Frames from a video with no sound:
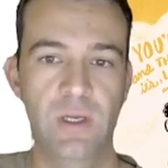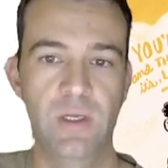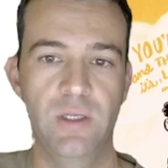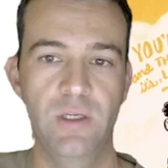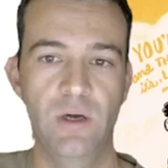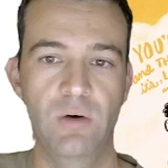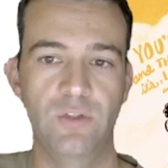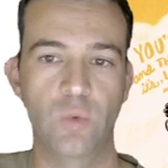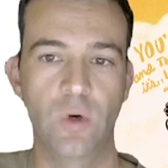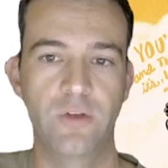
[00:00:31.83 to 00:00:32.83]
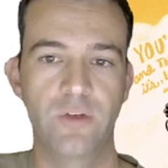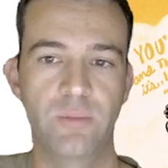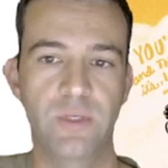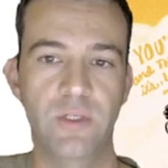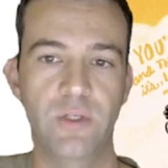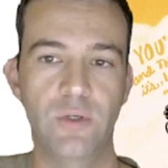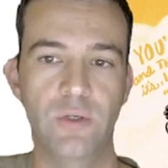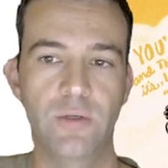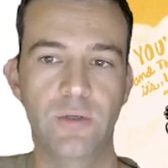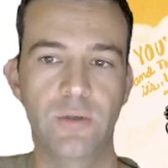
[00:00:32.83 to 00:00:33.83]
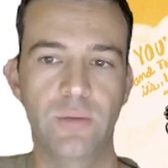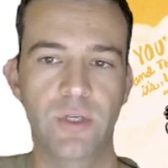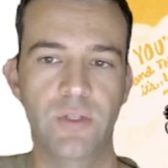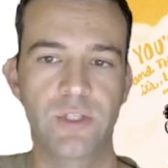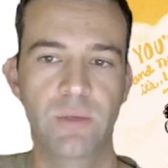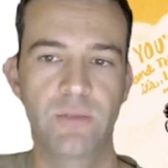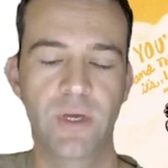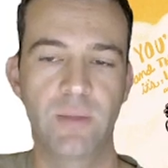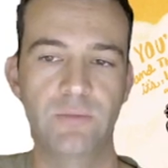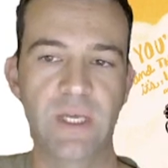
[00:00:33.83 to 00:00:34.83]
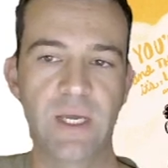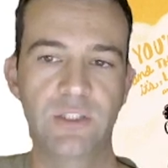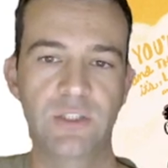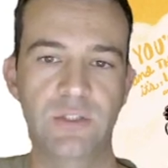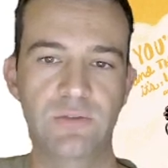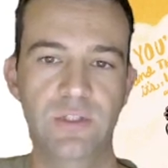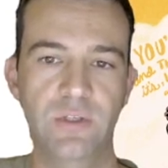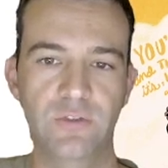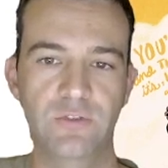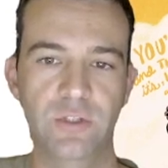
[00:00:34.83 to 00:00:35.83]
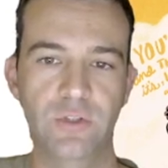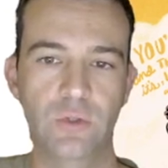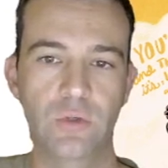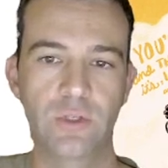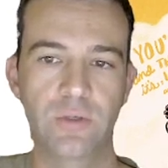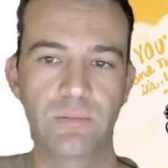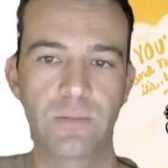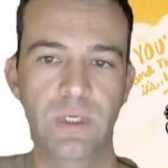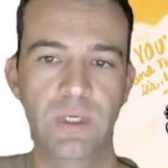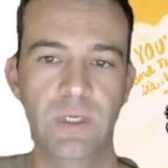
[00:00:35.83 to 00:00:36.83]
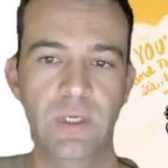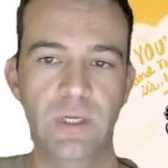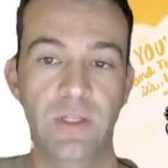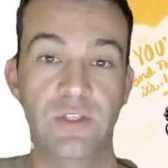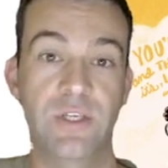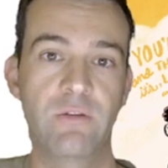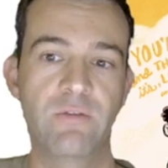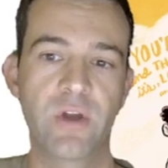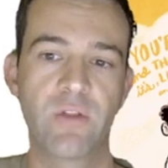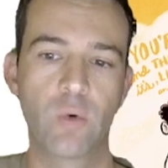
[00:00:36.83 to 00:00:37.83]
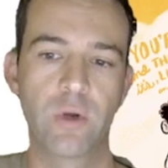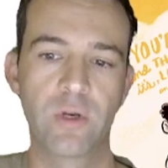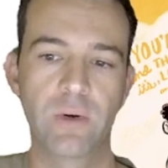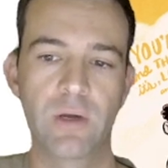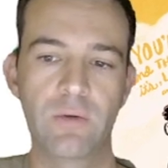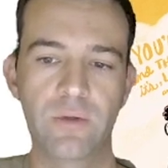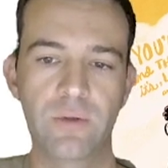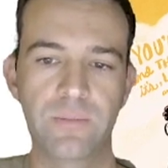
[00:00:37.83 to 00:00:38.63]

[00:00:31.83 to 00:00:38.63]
He always wanted to be good, but sometimes Dash's feelings controlled him, instead of the other way around.